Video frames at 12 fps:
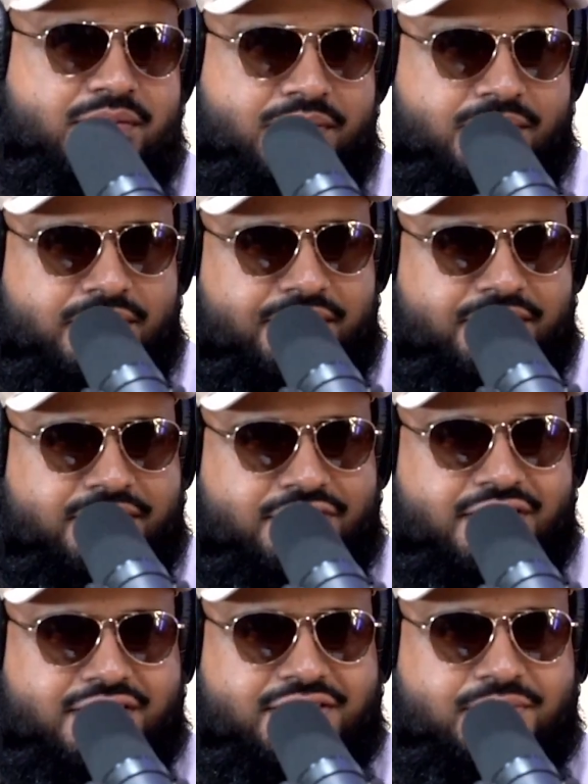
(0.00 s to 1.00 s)

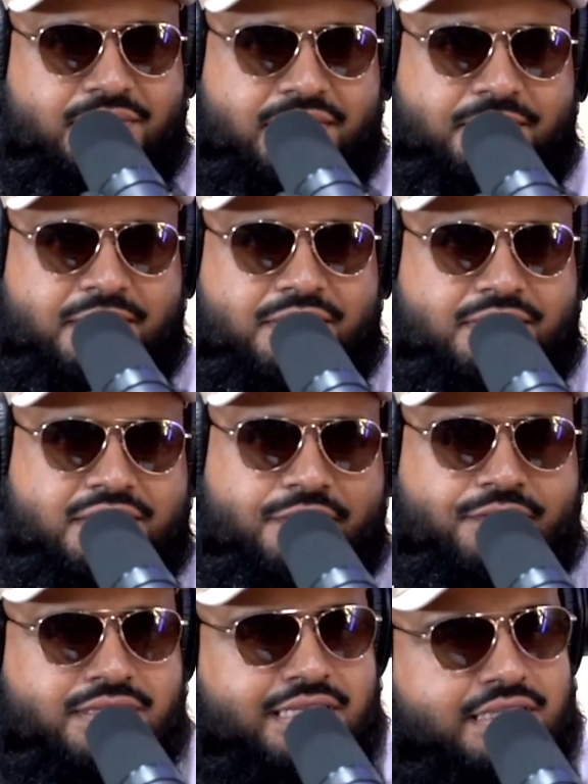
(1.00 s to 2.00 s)
introduction what we're gonna be doing. So
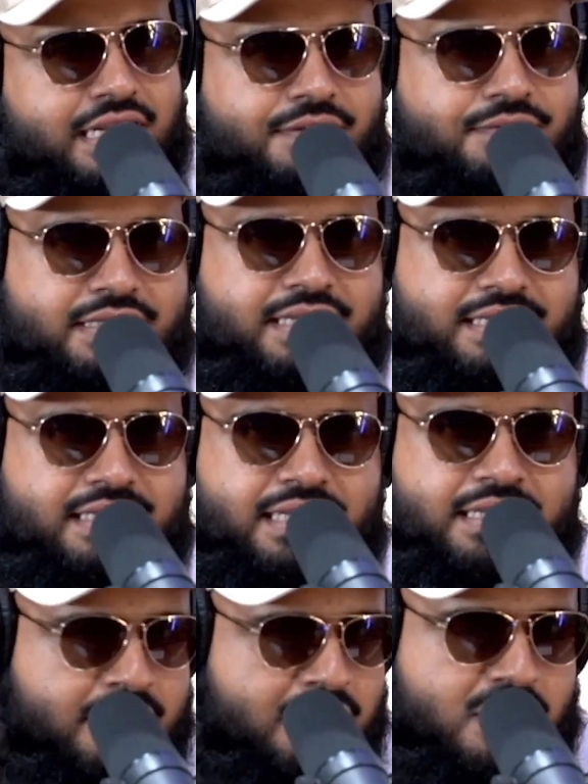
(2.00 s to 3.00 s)
first, let's get off with
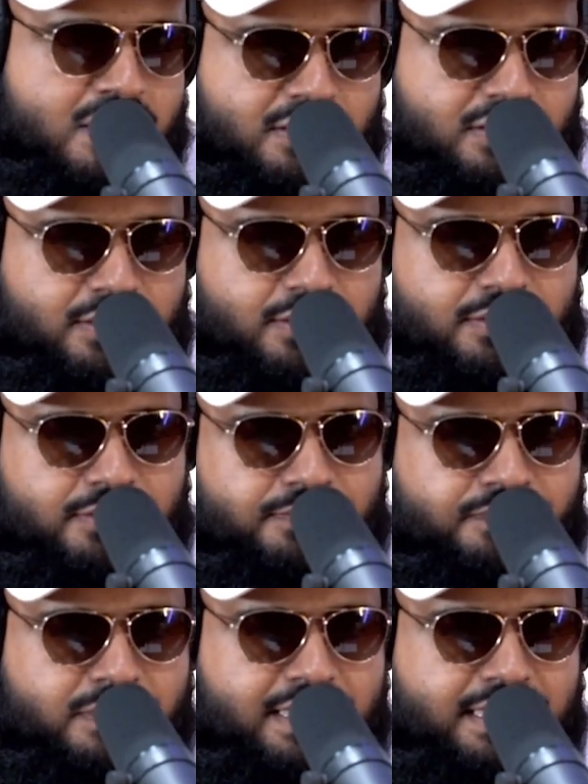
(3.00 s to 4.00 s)
Disney. So
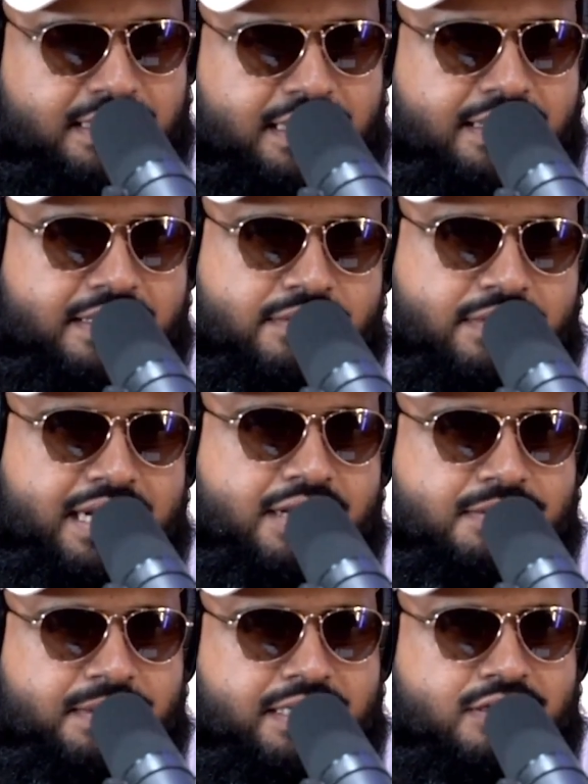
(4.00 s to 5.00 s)
Disney right now
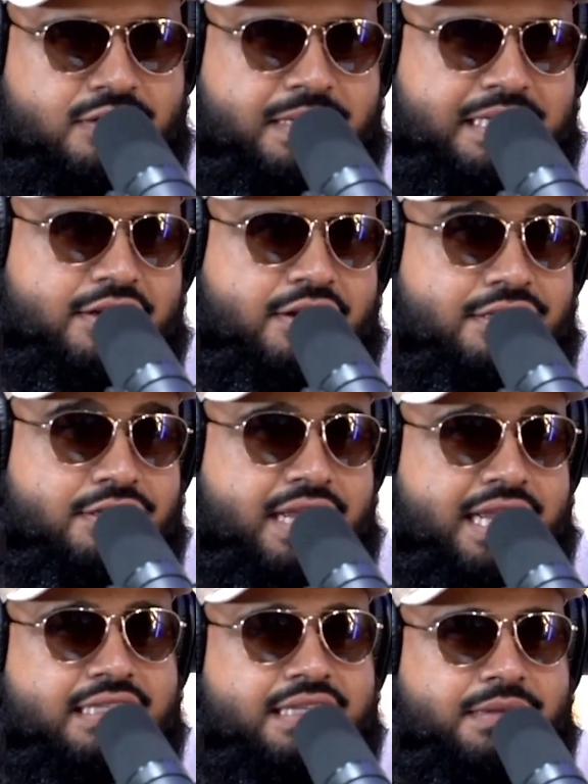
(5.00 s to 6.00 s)
is being sued by Scarlett
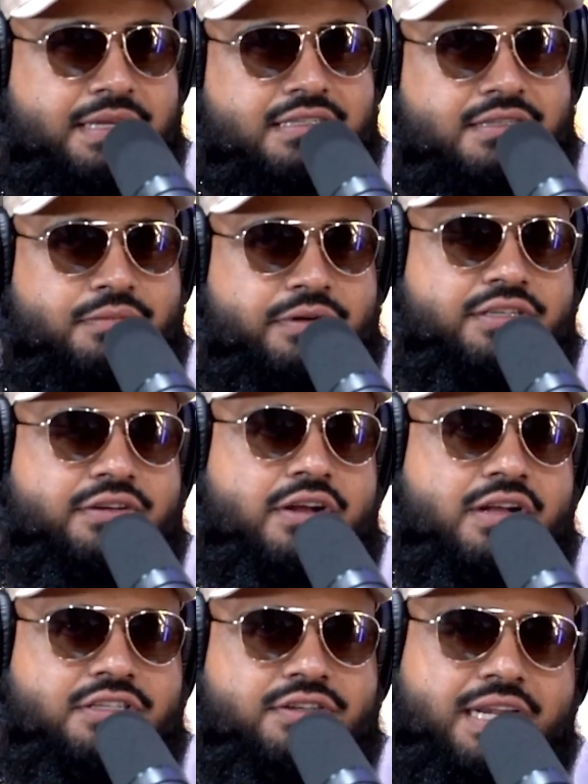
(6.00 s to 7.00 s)
Johansson because of breach of
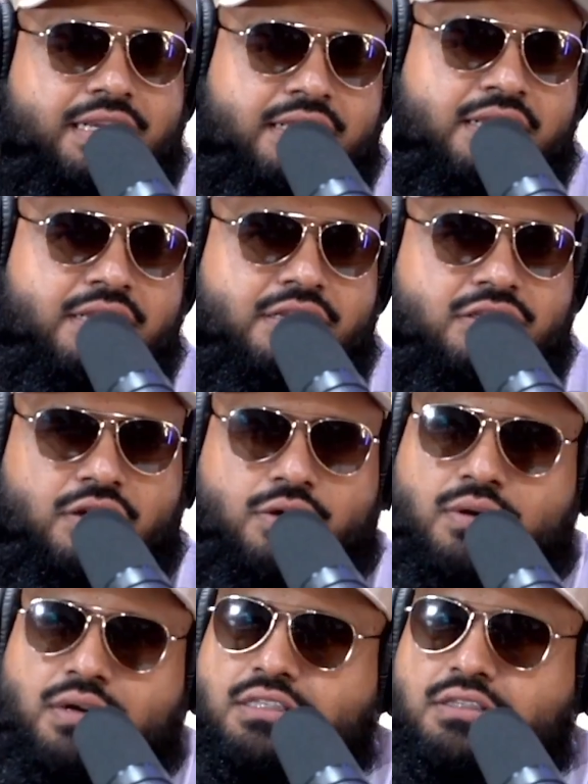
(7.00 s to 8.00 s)
contract. So
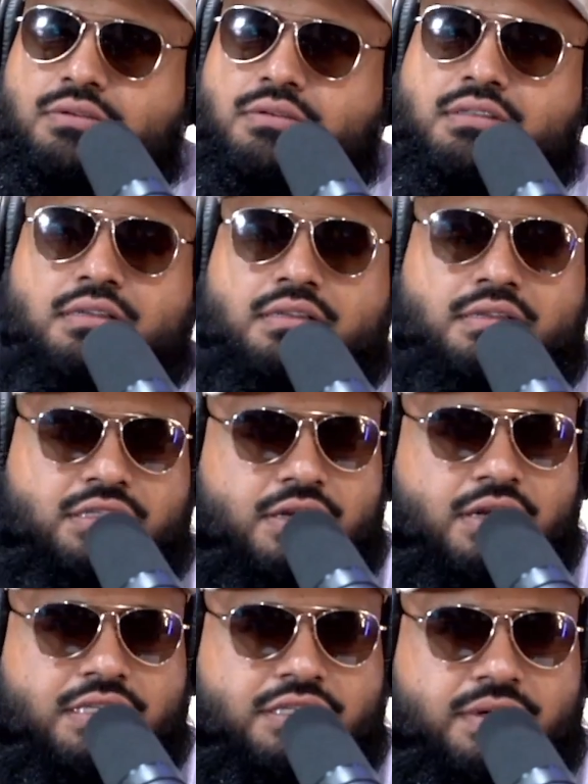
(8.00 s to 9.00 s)
according to
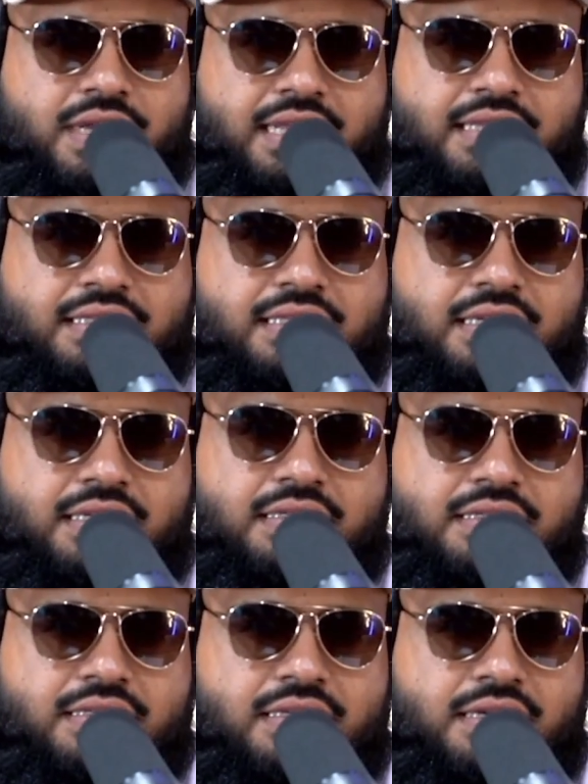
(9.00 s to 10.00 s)
Scarlett
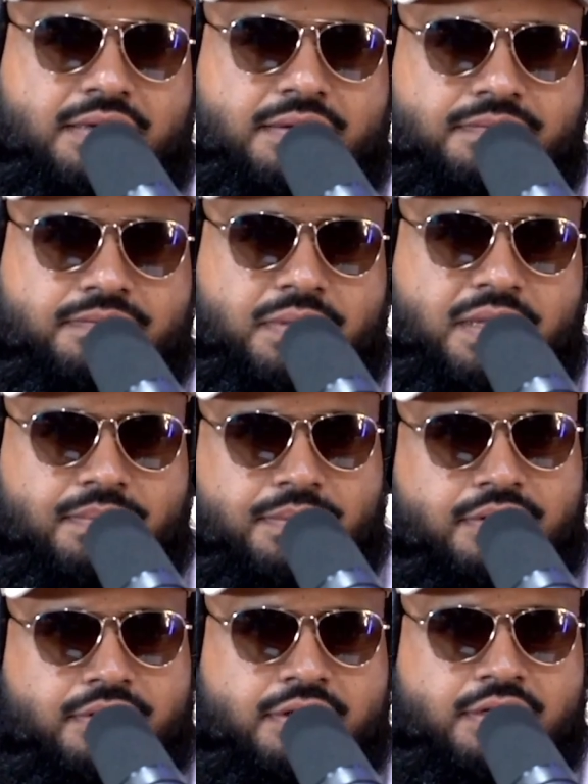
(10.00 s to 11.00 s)
Johansson's
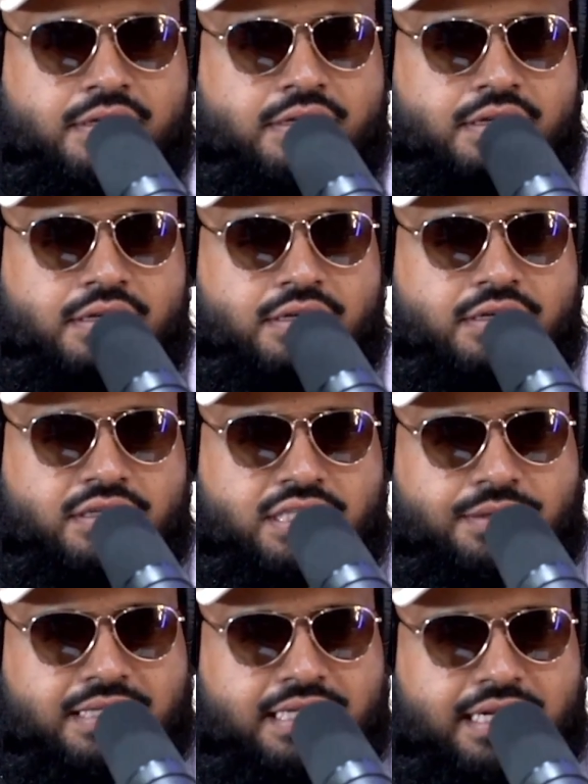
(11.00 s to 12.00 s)
people, she
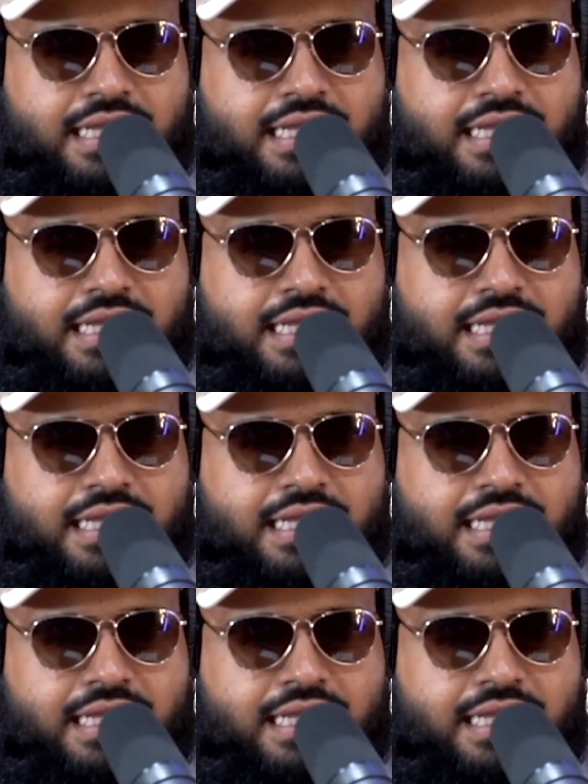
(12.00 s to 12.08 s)
was going to get a